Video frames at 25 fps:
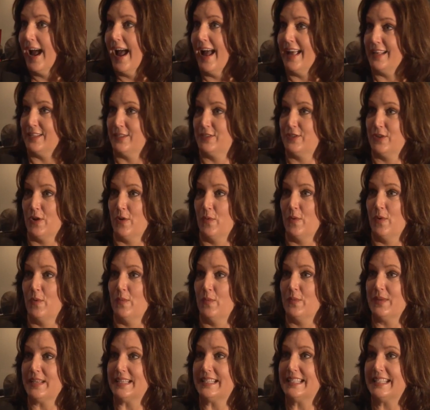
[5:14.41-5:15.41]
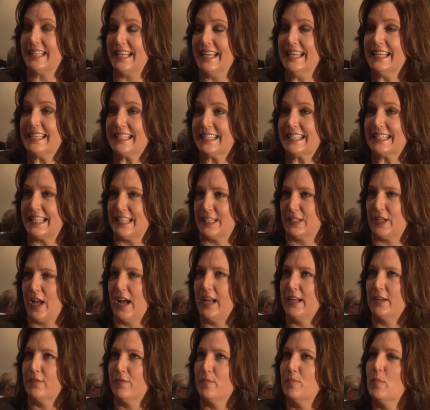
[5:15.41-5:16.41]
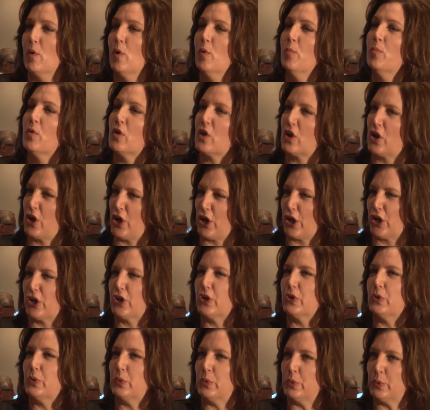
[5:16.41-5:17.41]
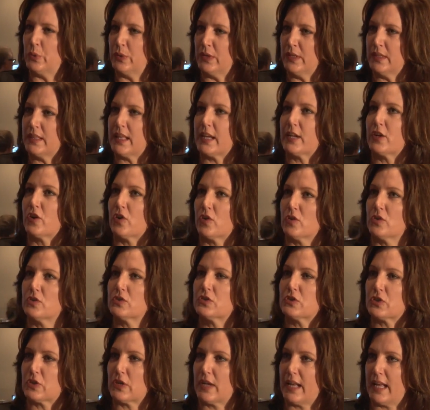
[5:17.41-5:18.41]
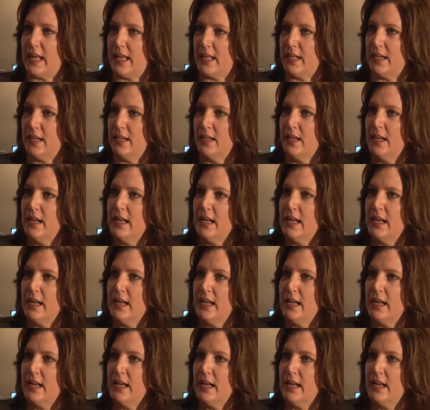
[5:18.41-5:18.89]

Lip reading: And so what we see is this kind of mobile cocoon that girls are in